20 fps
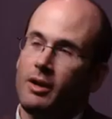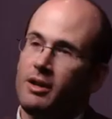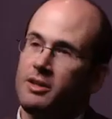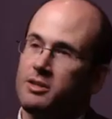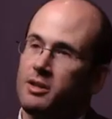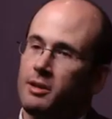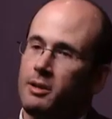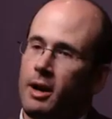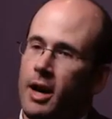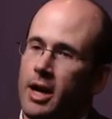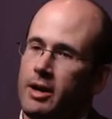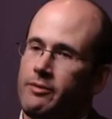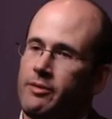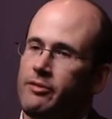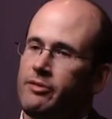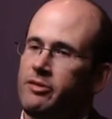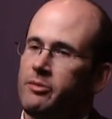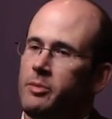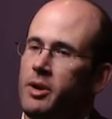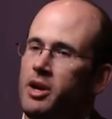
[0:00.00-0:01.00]
It's a lot of
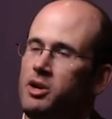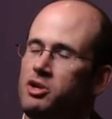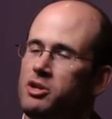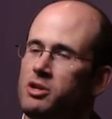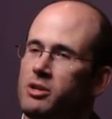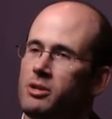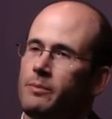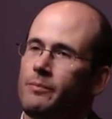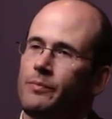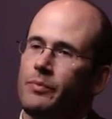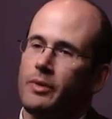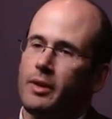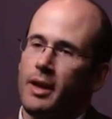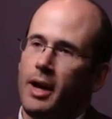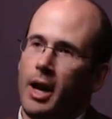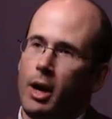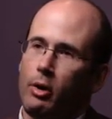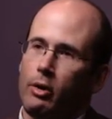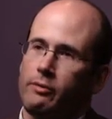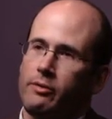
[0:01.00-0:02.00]
information.
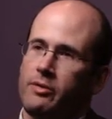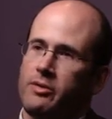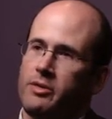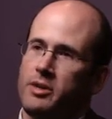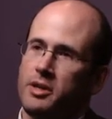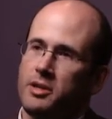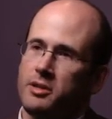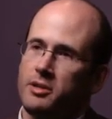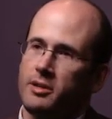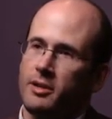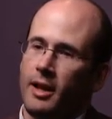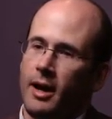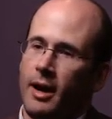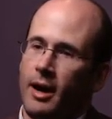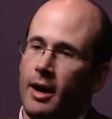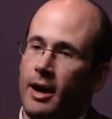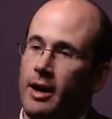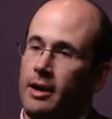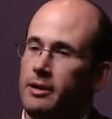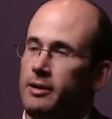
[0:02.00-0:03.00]
However, this
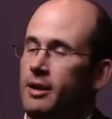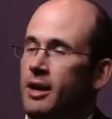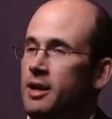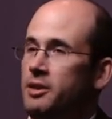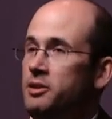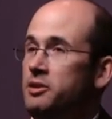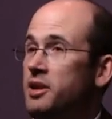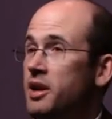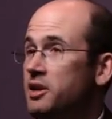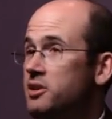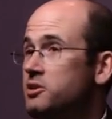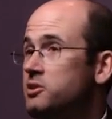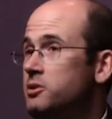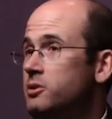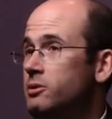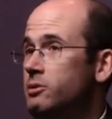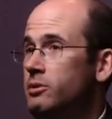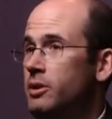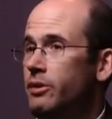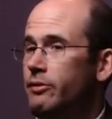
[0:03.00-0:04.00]
slide and the next
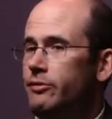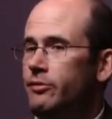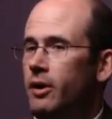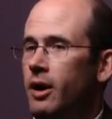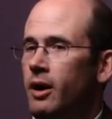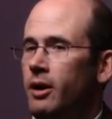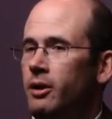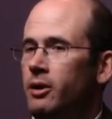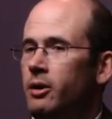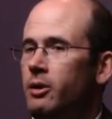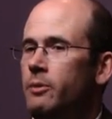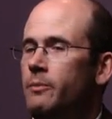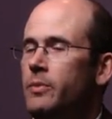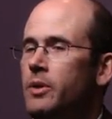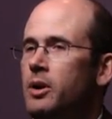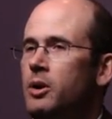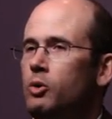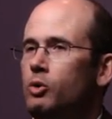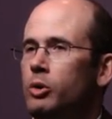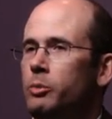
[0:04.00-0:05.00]
two that follow
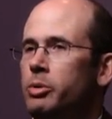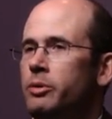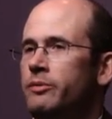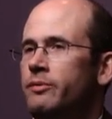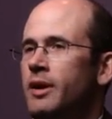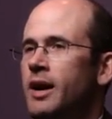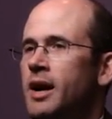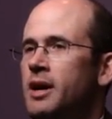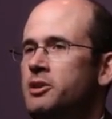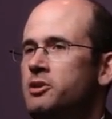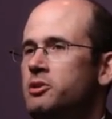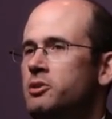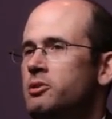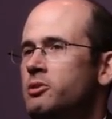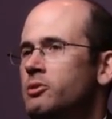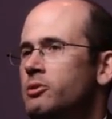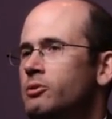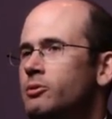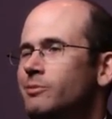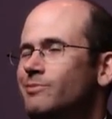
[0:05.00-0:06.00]
will provide
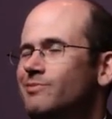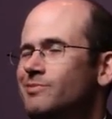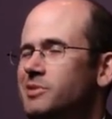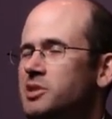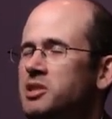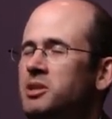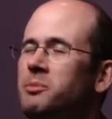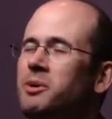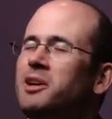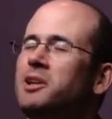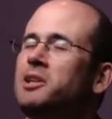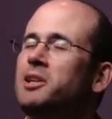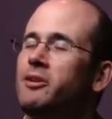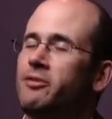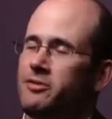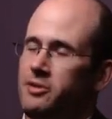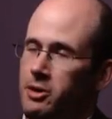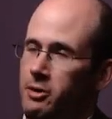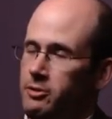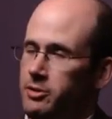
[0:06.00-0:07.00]
you some
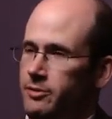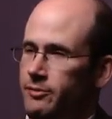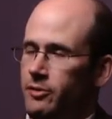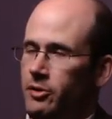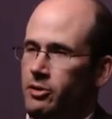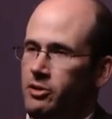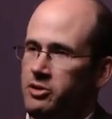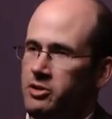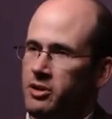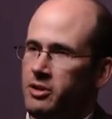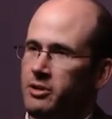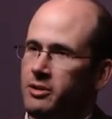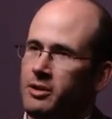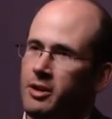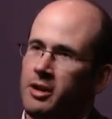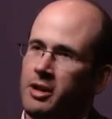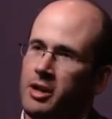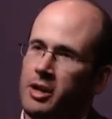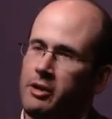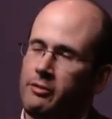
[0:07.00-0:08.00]
Cliff Notes version,
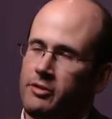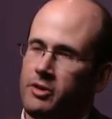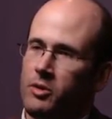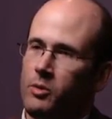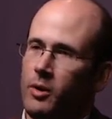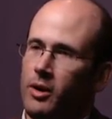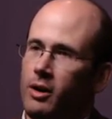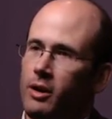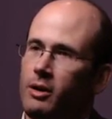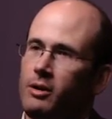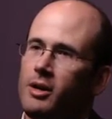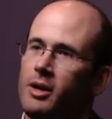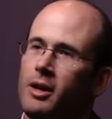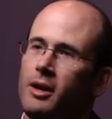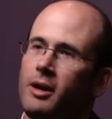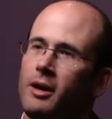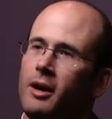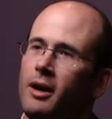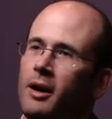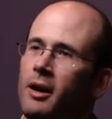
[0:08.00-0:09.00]
if you will,
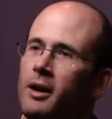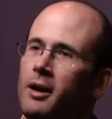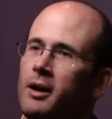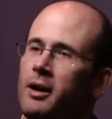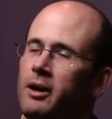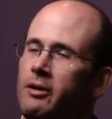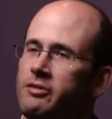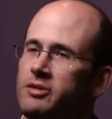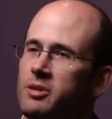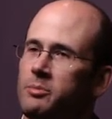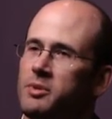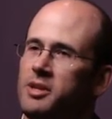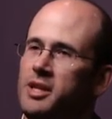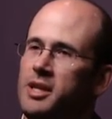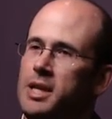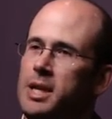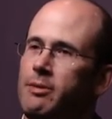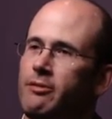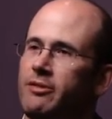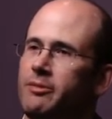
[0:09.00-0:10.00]
of some
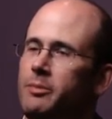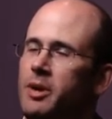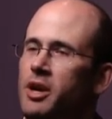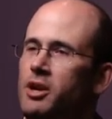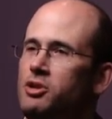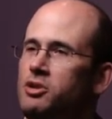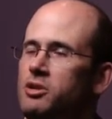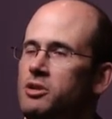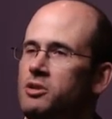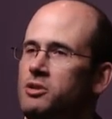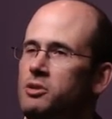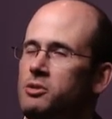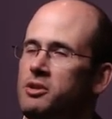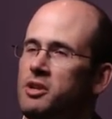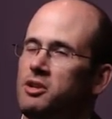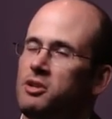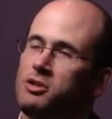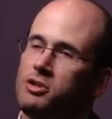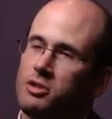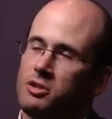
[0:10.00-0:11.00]
key information you
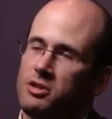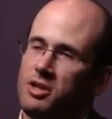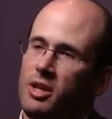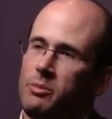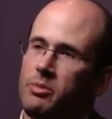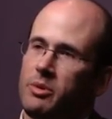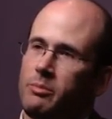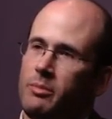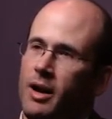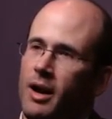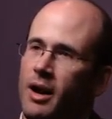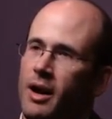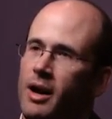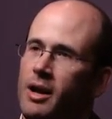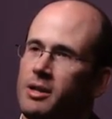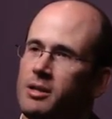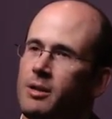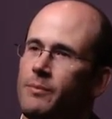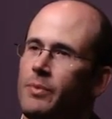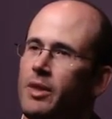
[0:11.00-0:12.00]
should keep in
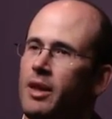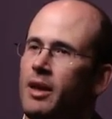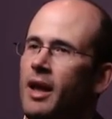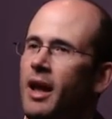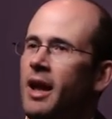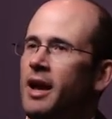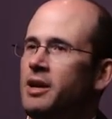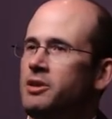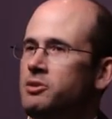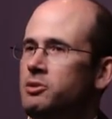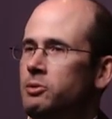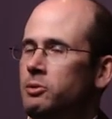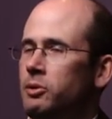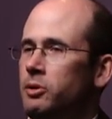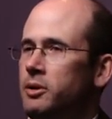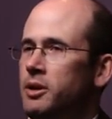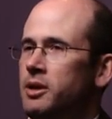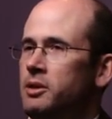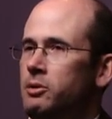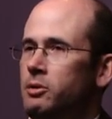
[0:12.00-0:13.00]
mind as you
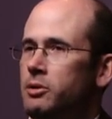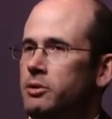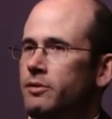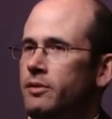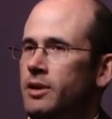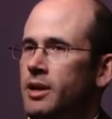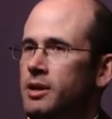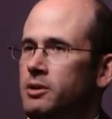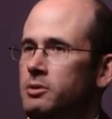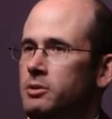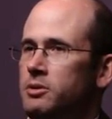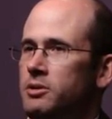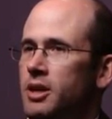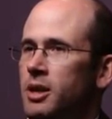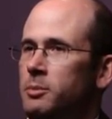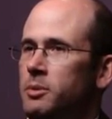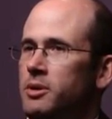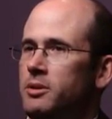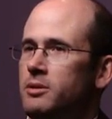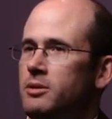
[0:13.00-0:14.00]
look at those financial
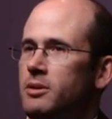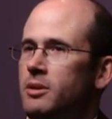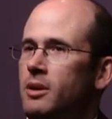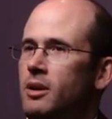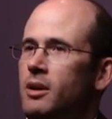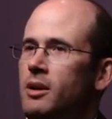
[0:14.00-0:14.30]
statements,